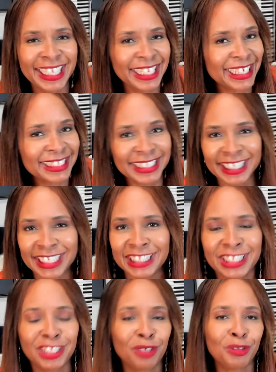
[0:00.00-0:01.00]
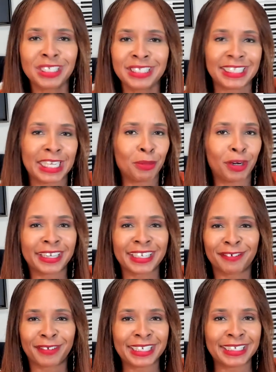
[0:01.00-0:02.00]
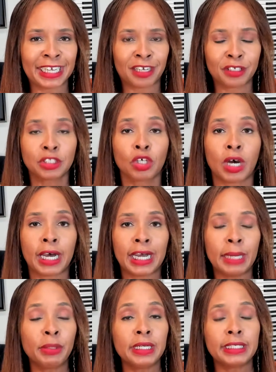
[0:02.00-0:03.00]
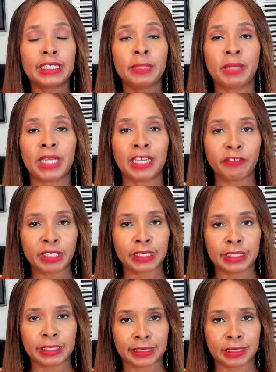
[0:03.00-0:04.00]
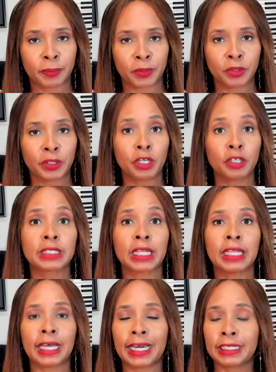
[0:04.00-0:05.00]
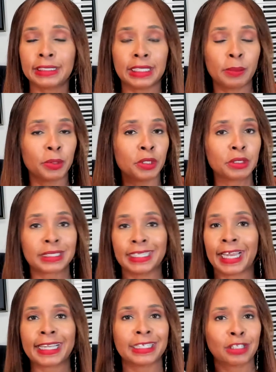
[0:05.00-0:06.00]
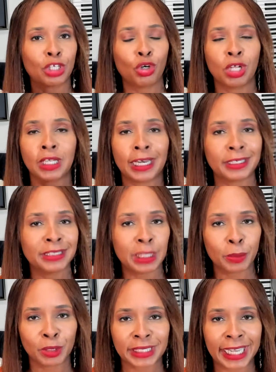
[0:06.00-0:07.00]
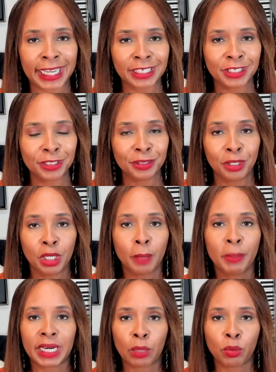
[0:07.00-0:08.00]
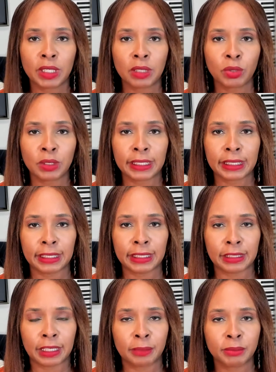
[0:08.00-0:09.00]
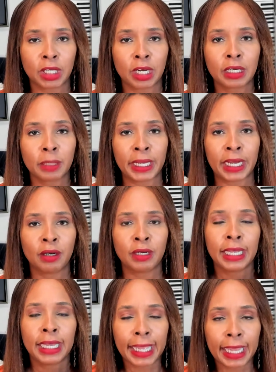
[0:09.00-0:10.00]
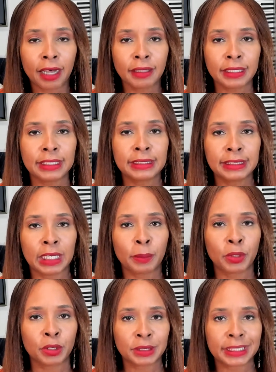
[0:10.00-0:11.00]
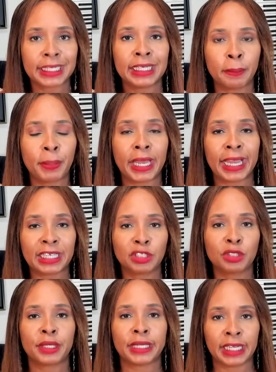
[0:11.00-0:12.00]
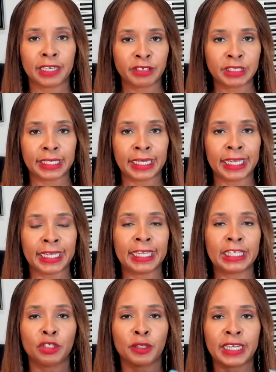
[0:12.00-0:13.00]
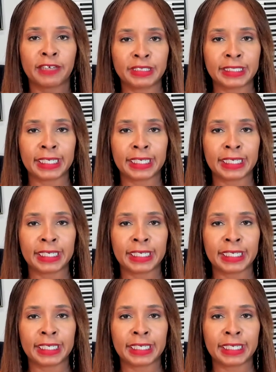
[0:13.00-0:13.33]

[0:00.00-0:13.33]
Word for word: let's get into the real estate market right now. So I'm going to keep everything simple. There's a lot of numbers, and I can throw a lot of numbers at you, but I want to really think um, talk about how these numbers impact your everyday and your everyday